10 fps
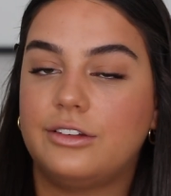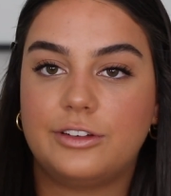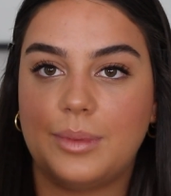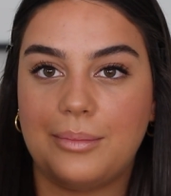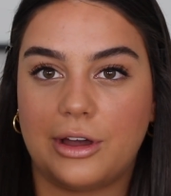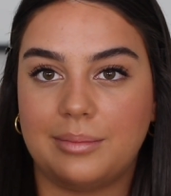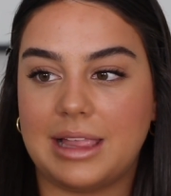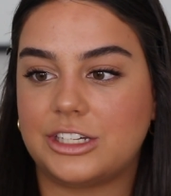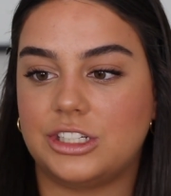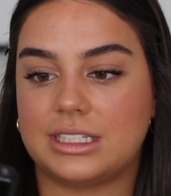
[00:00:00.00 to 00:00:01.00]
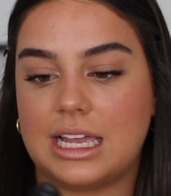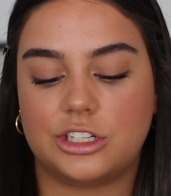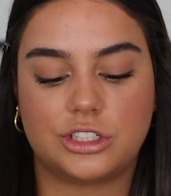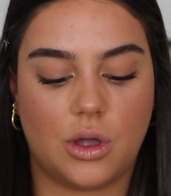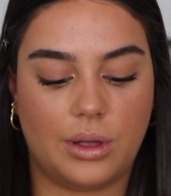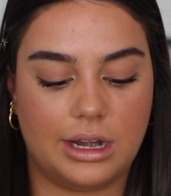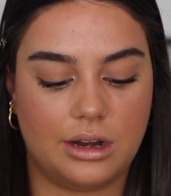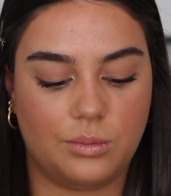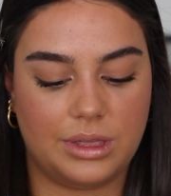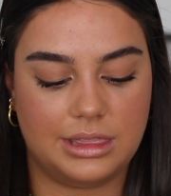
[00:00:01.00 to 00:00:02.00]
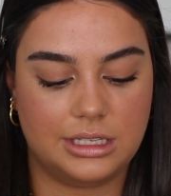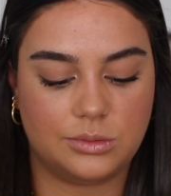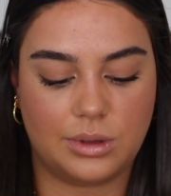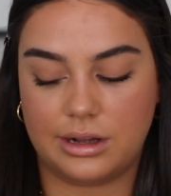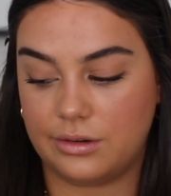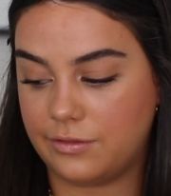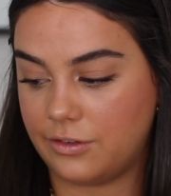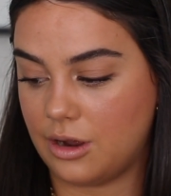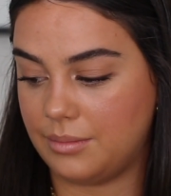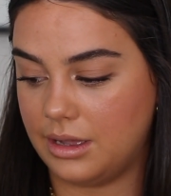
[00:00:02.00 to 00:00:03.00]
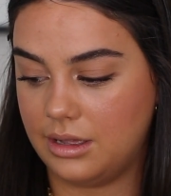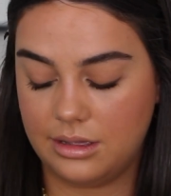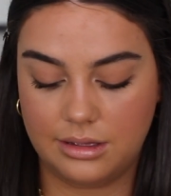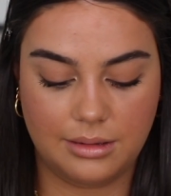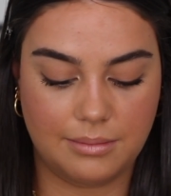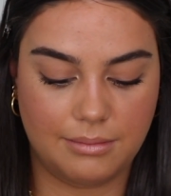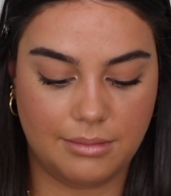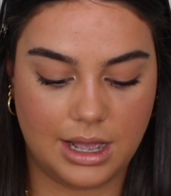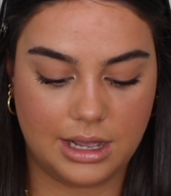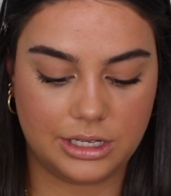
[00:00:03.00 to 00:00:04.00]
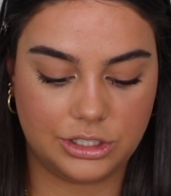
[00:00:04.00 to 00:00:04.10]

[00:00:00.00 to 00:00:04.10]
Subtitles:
for my bottom lashes, I just go in with this one from Marc